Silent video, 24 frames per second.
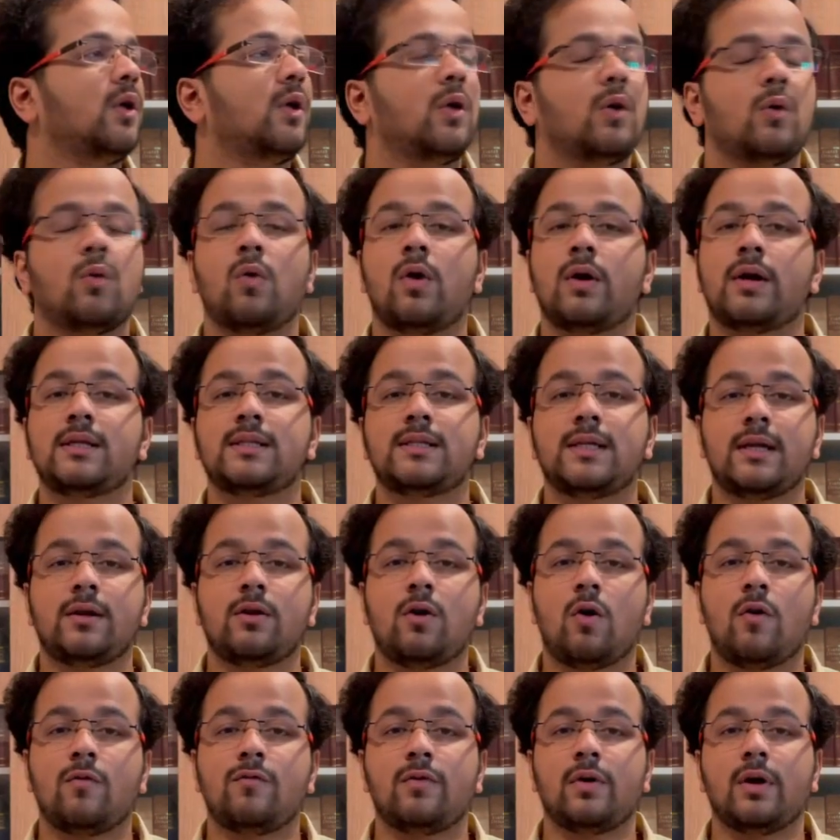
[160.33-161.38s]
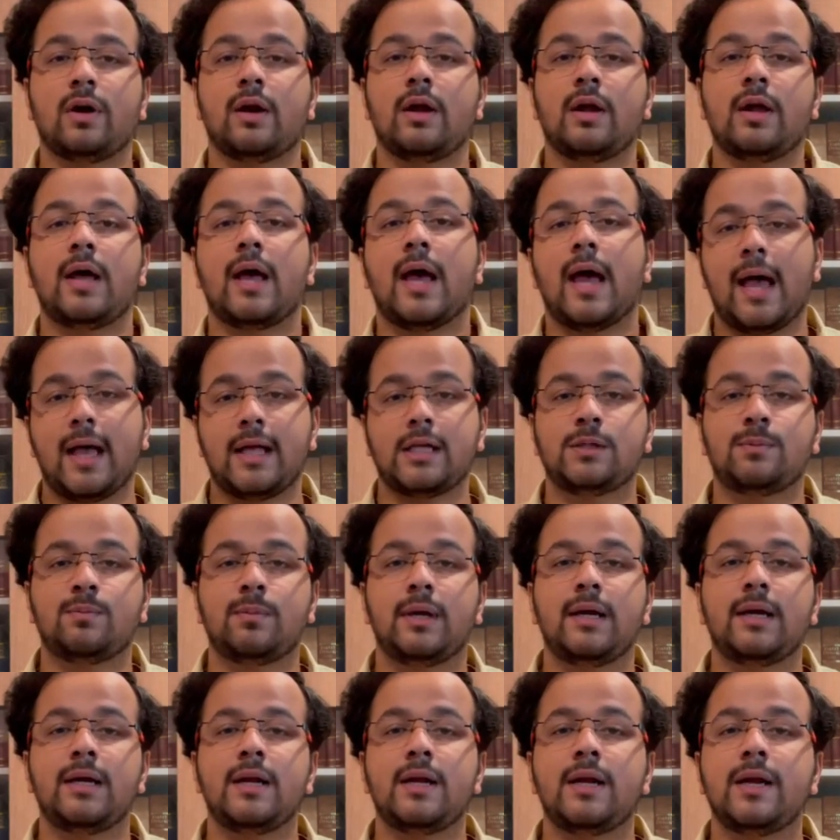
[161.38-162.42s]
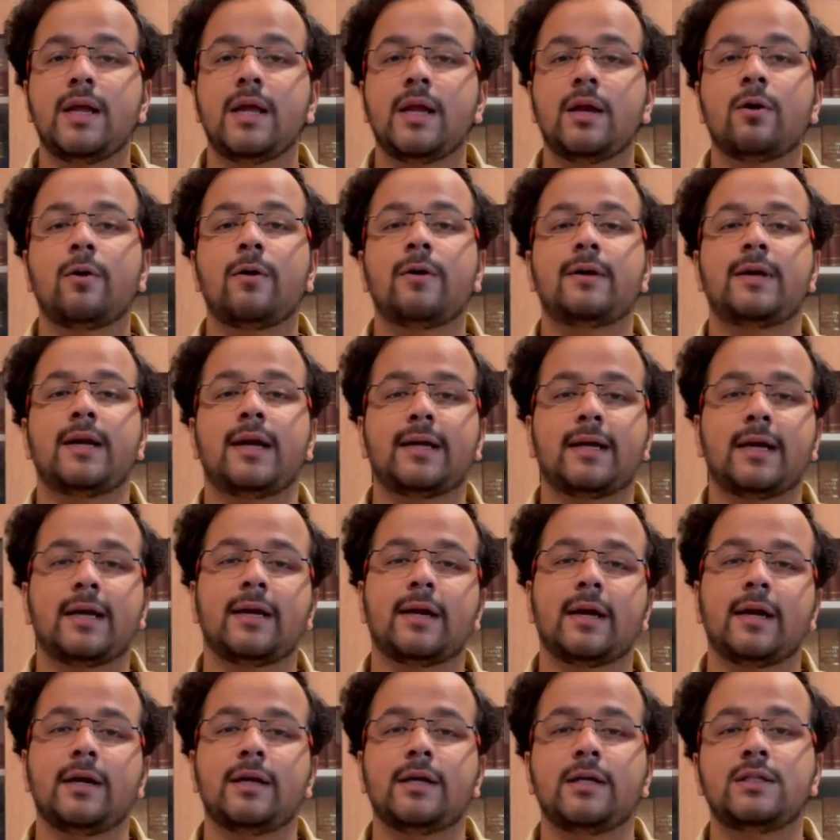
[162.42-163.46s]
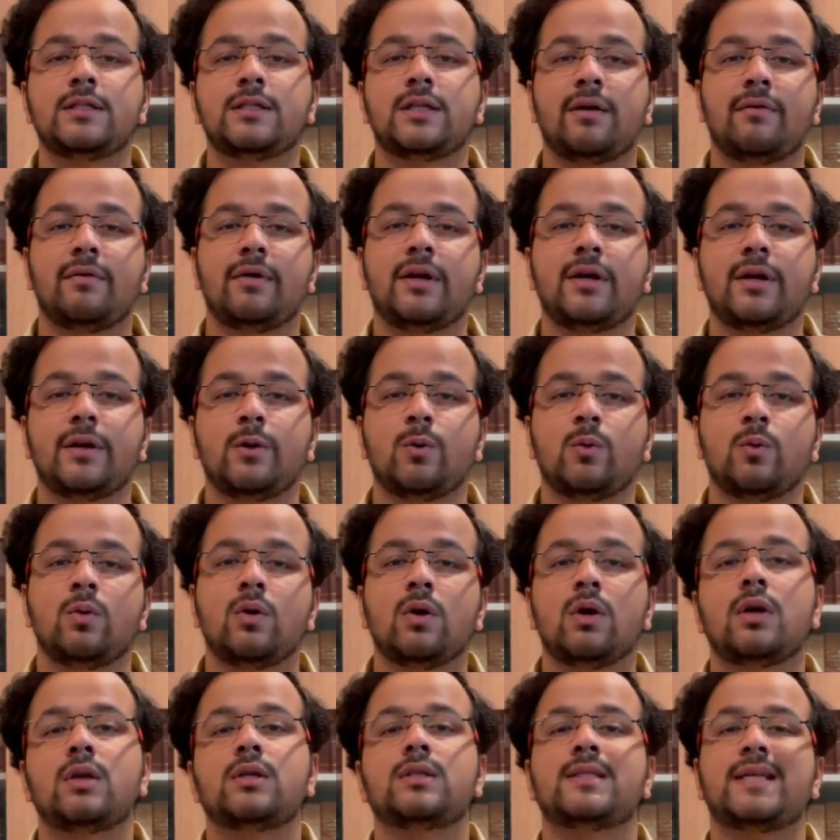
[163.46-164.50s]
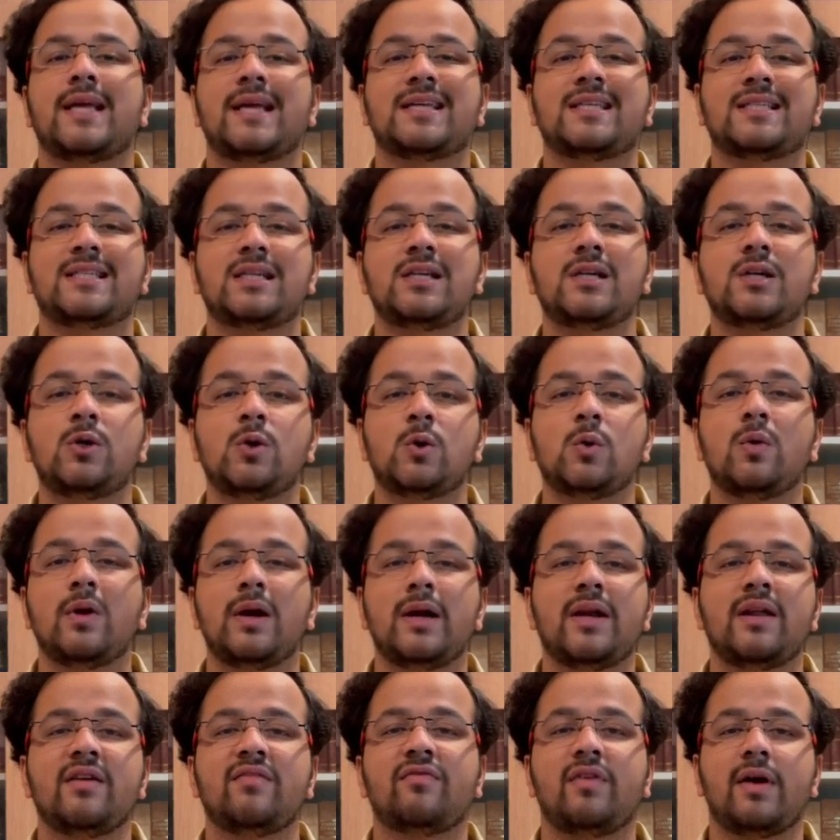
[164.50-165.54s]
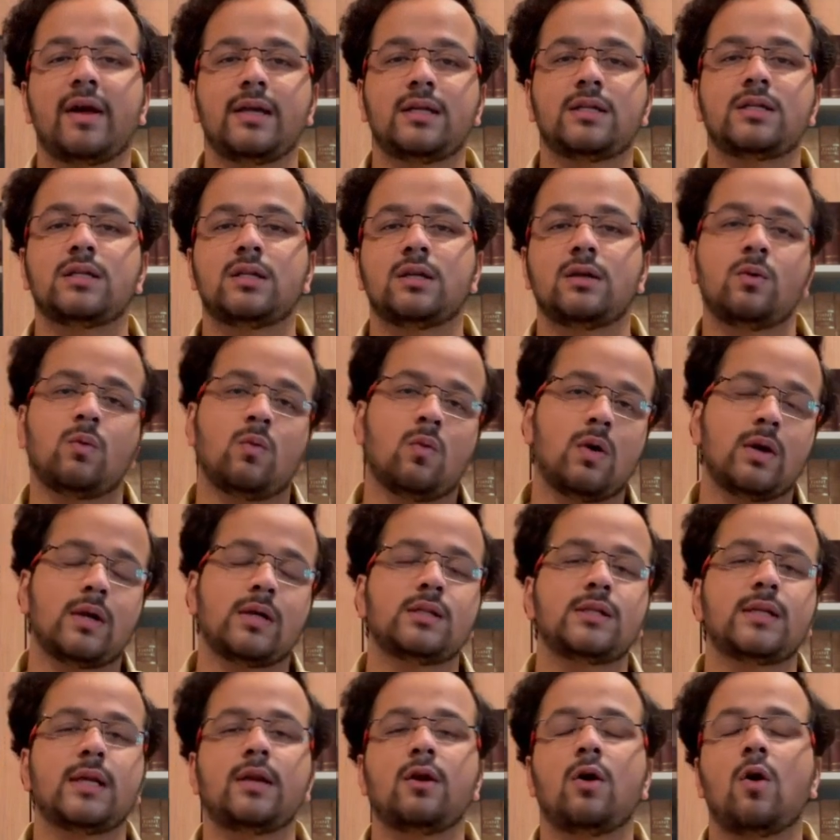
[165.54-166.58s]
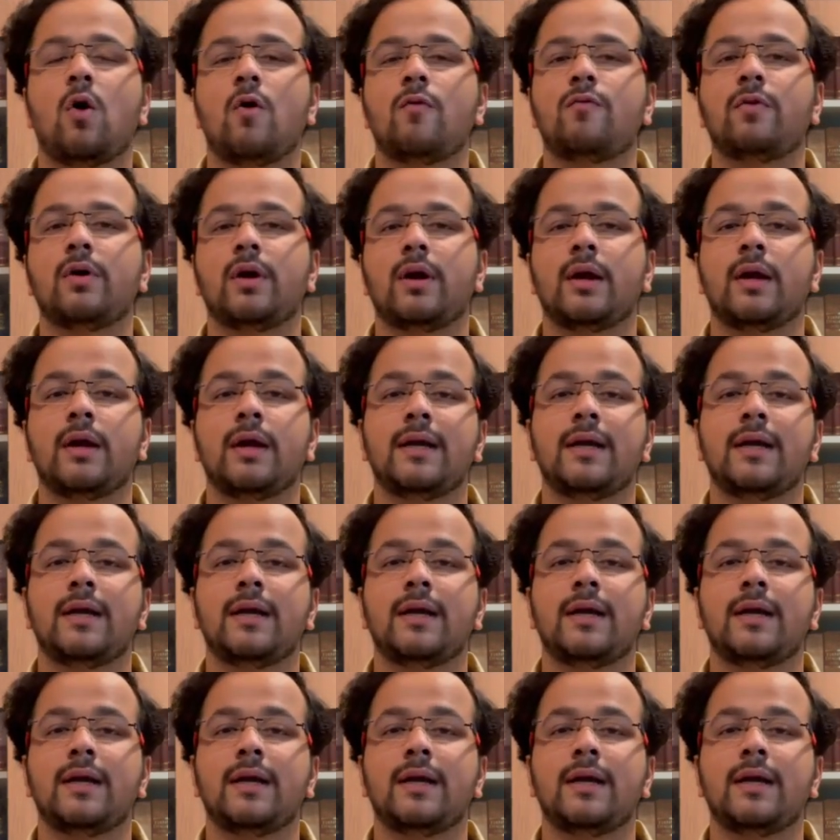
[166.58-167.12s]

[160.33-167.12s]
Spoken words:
what is an offer? As per Indian Contract Act 1872, section 2A defines what is an offer.